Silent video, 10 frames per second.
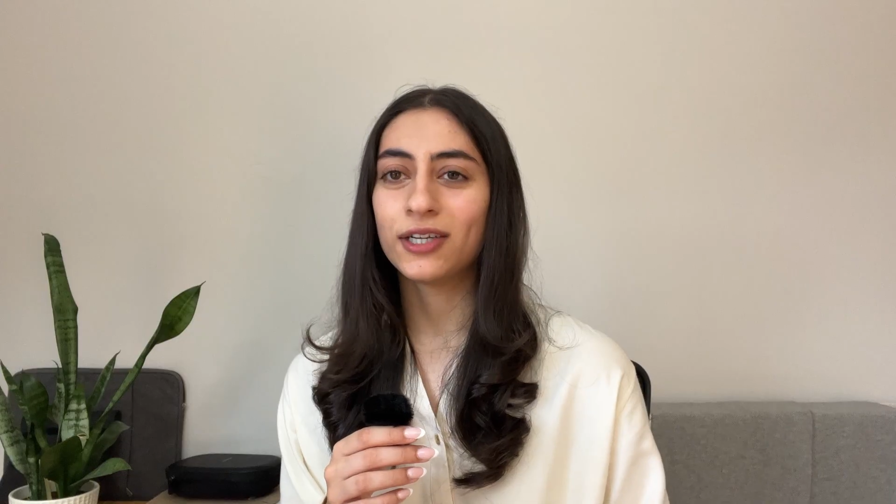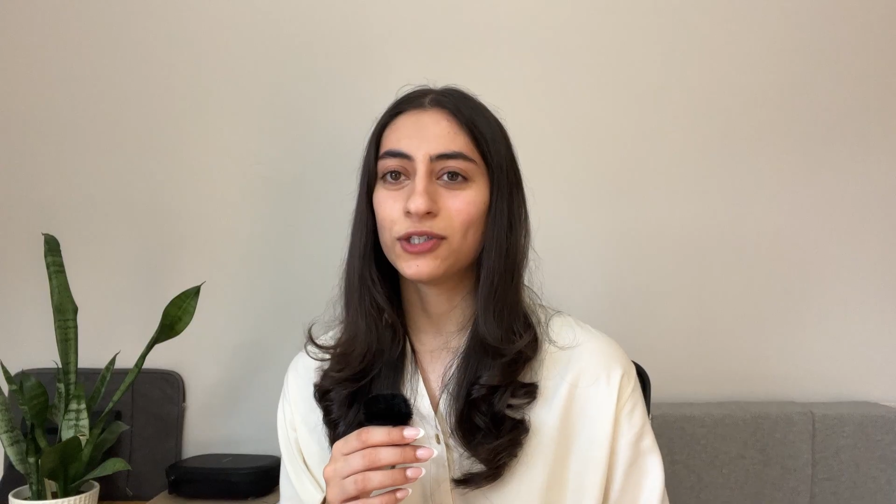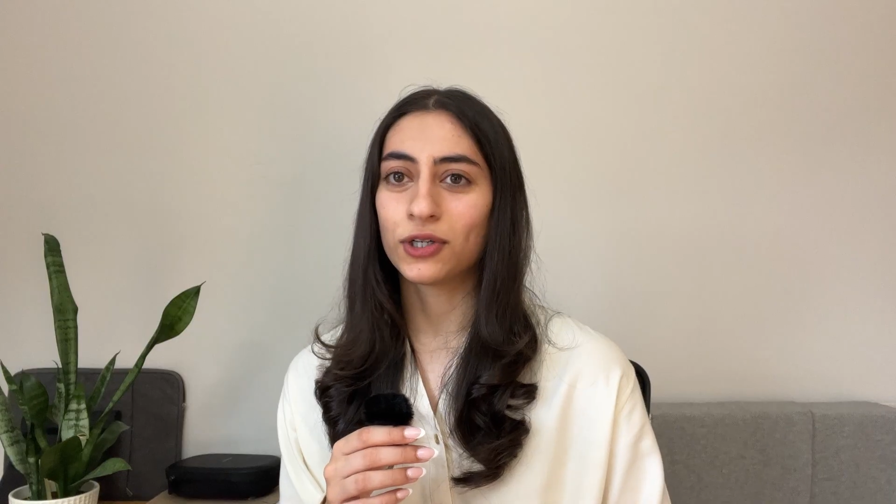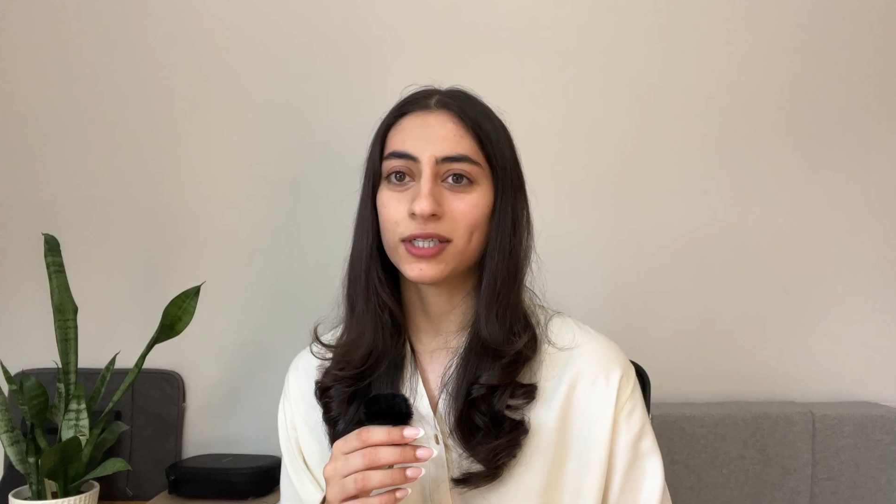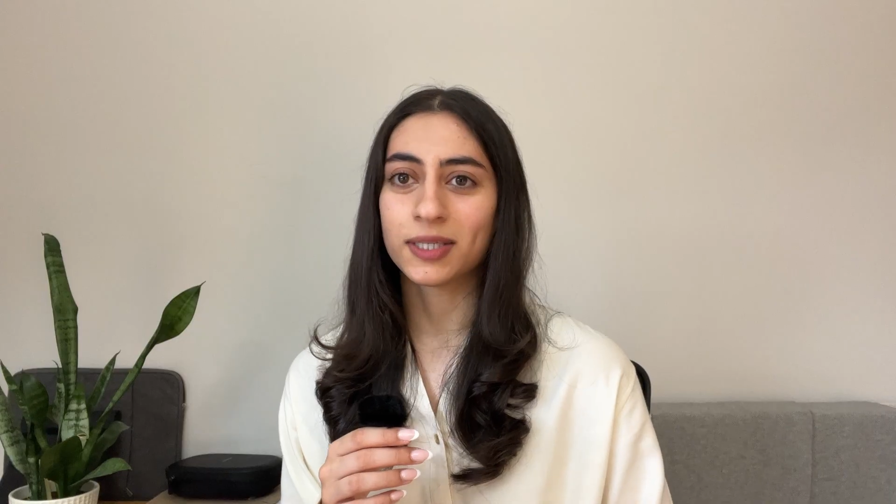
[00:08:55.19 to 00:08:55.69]

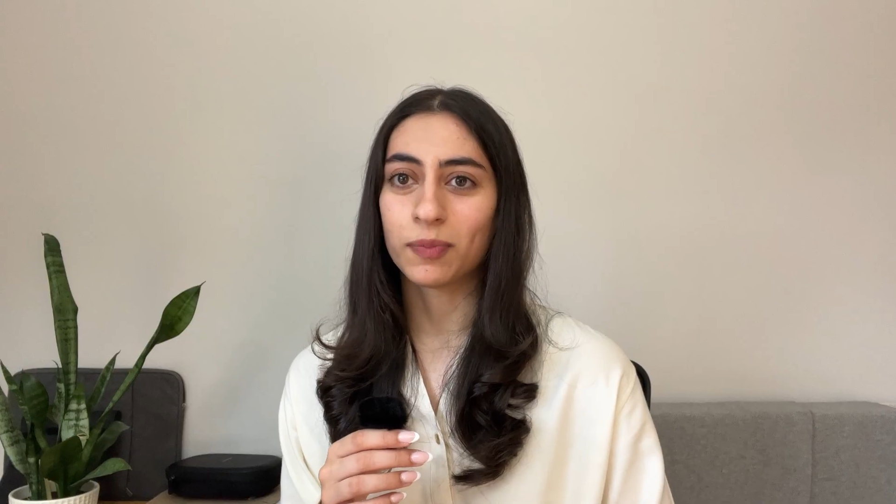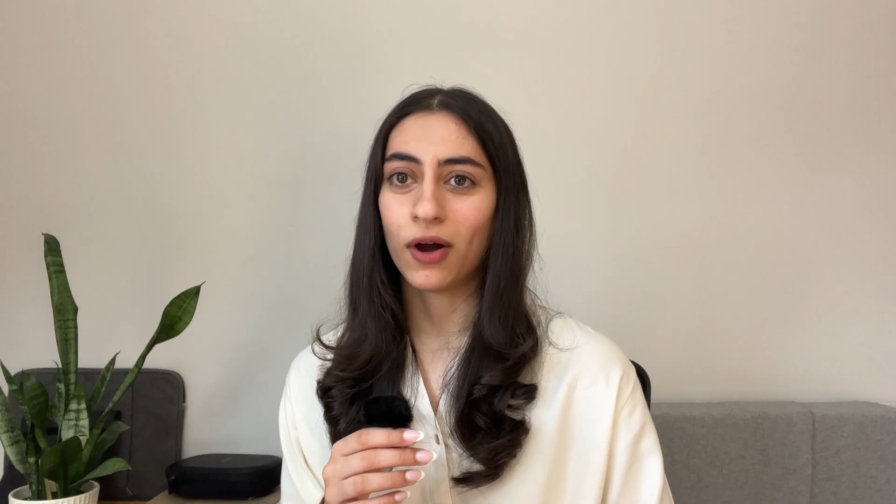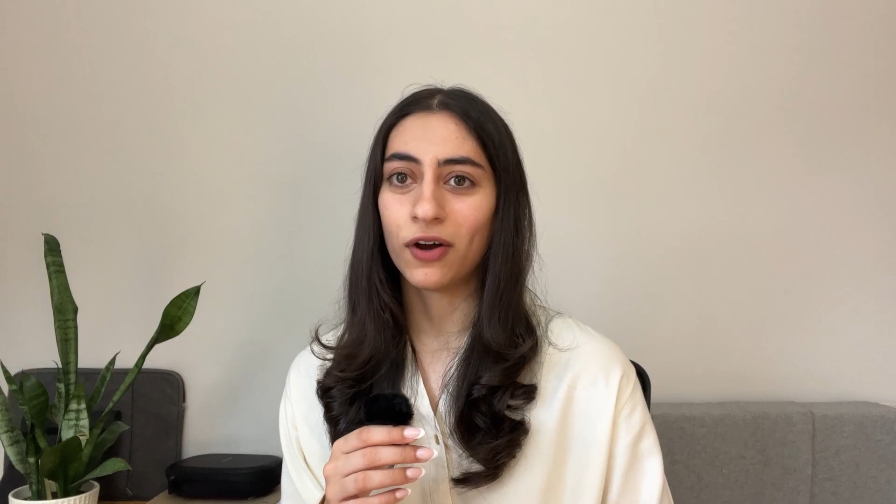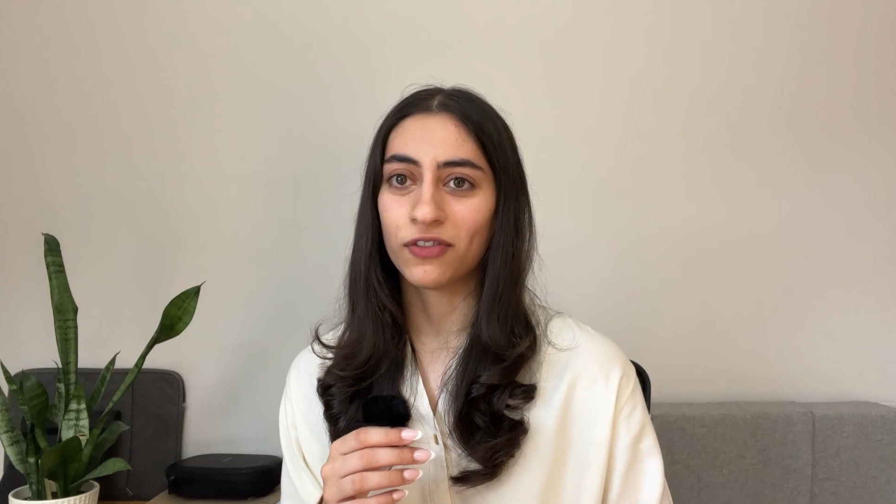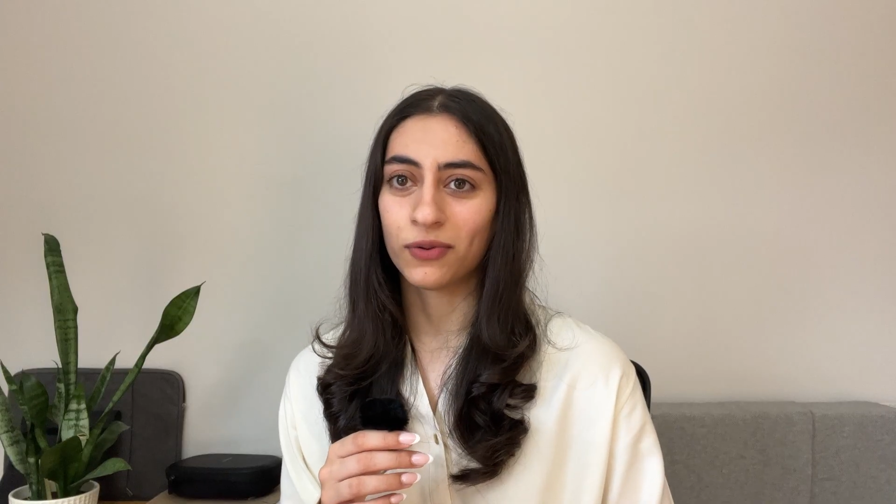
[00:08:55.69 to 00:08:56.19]
enjoyed this
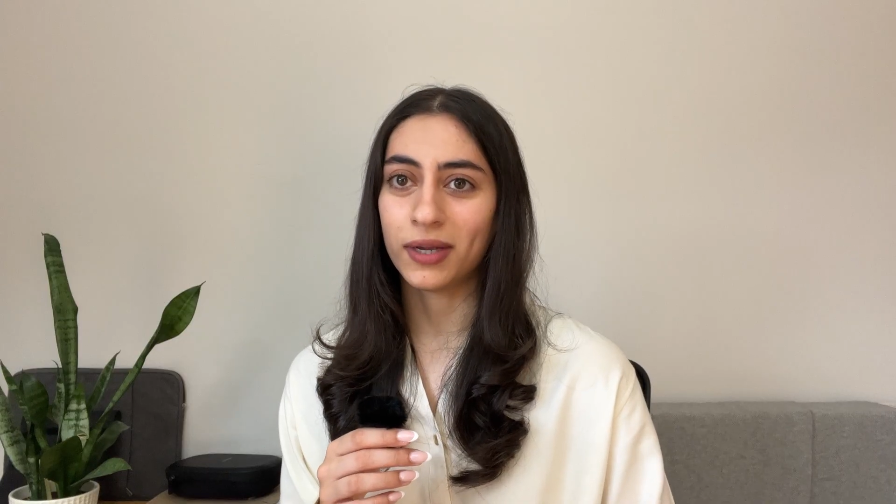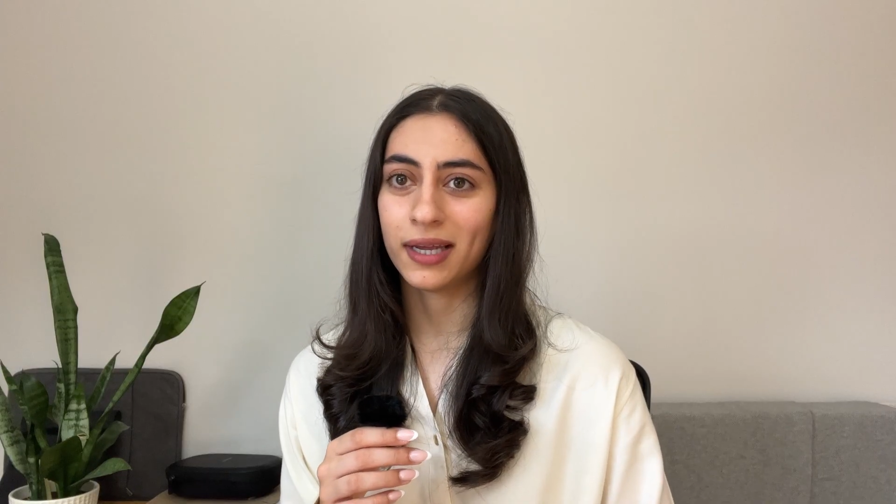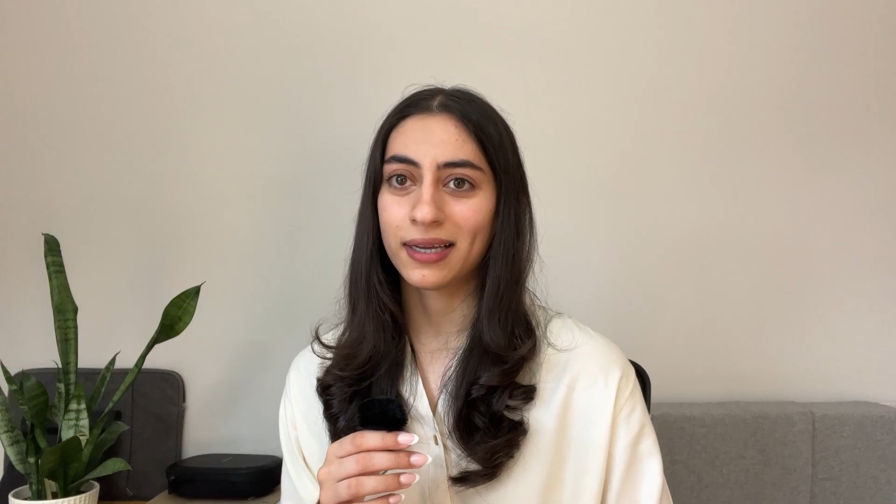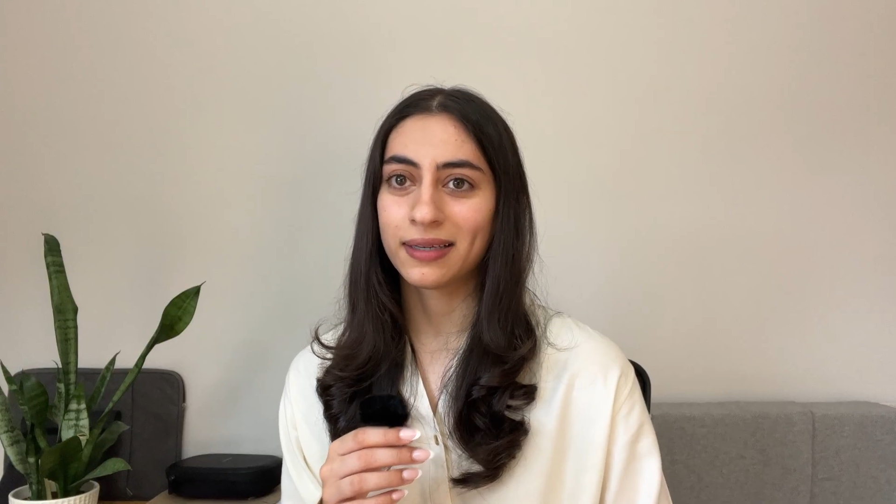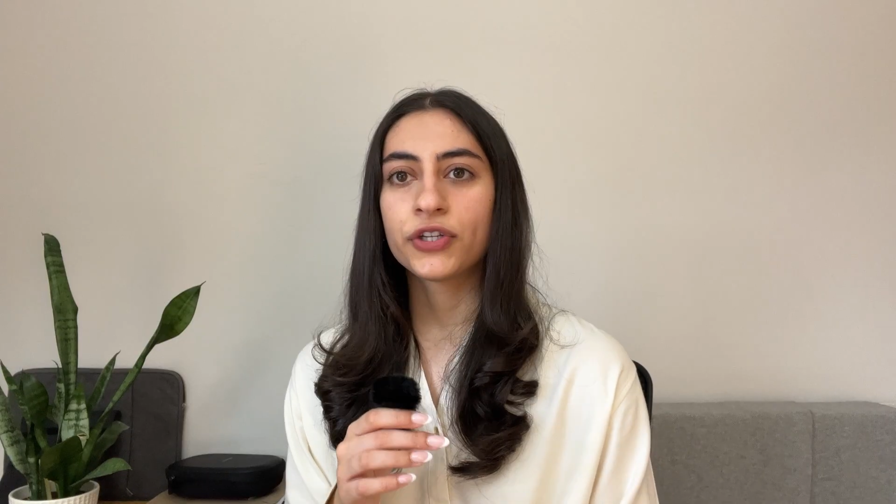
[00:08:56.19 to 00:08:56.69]
part of the week.